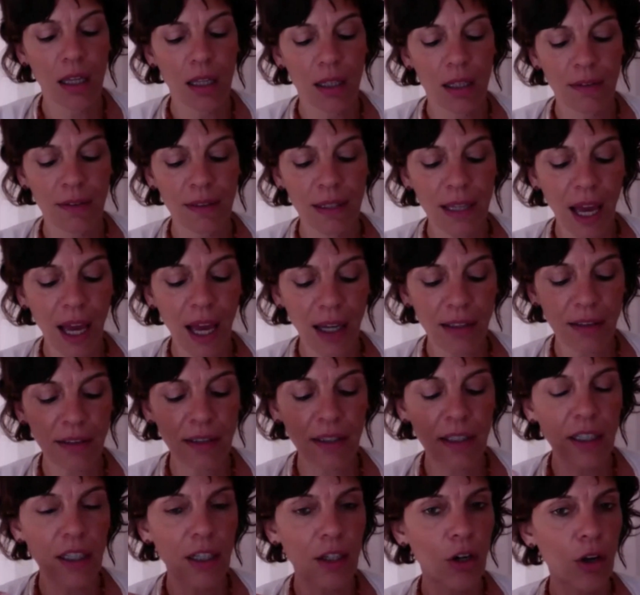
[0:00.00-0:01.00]
the
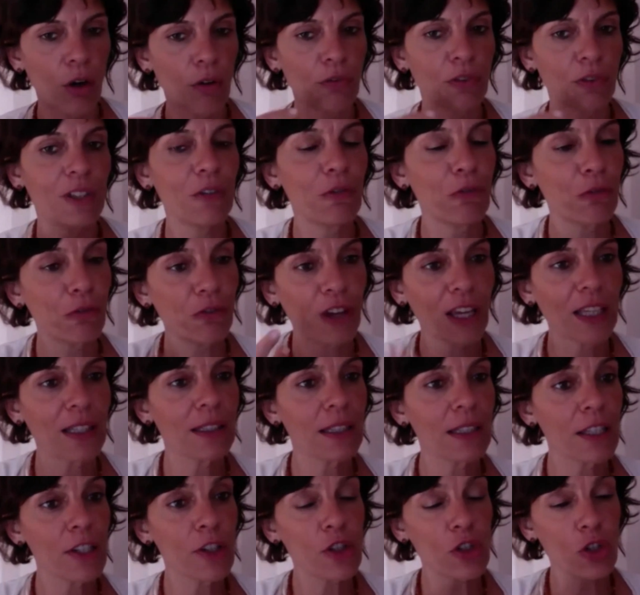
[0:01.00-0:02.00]
idea of
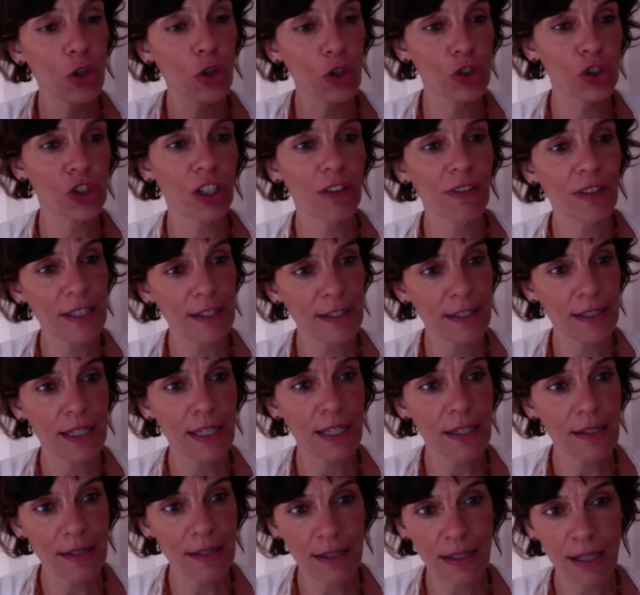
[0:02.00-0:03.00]
defending social
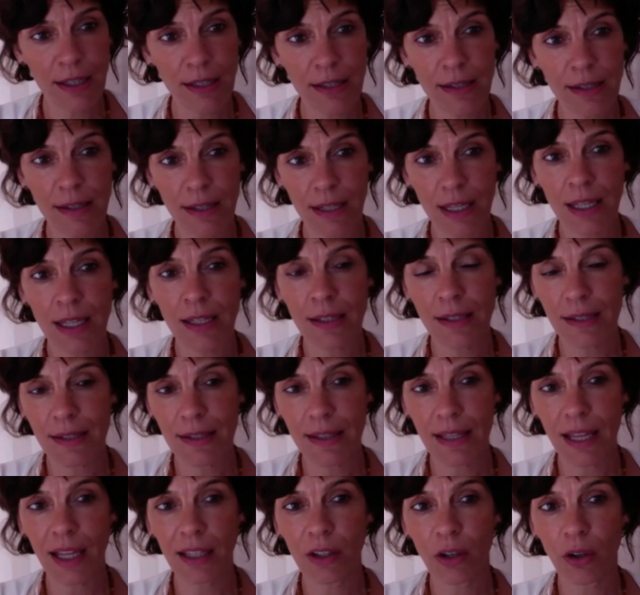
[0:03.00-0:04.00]
assistance
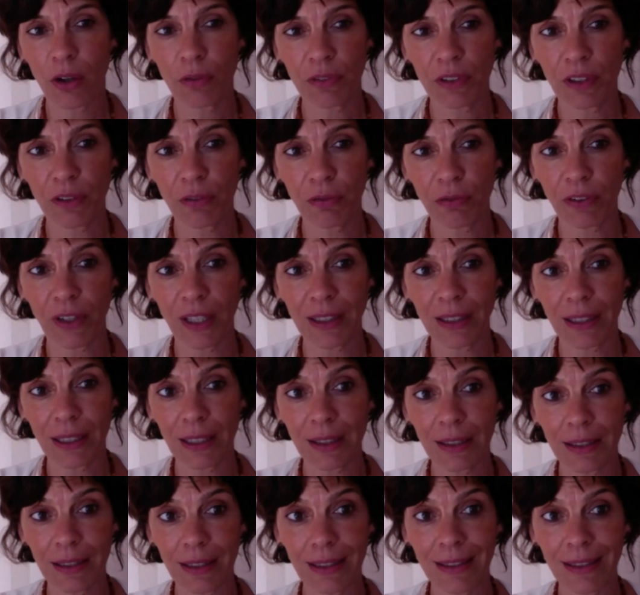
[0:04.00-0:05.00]
instead of
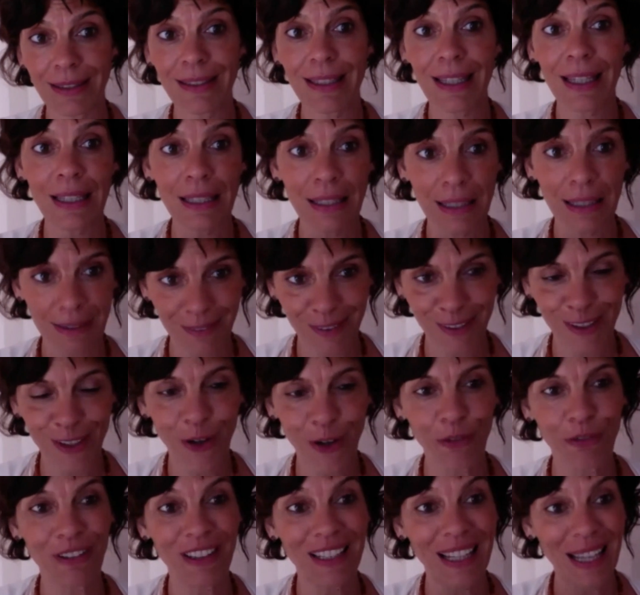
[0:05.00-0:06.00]
defending the dignity
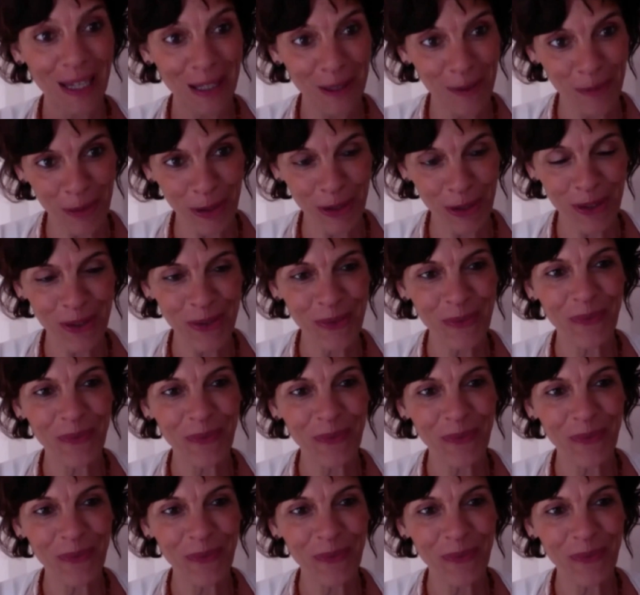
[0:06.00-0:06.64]
of labor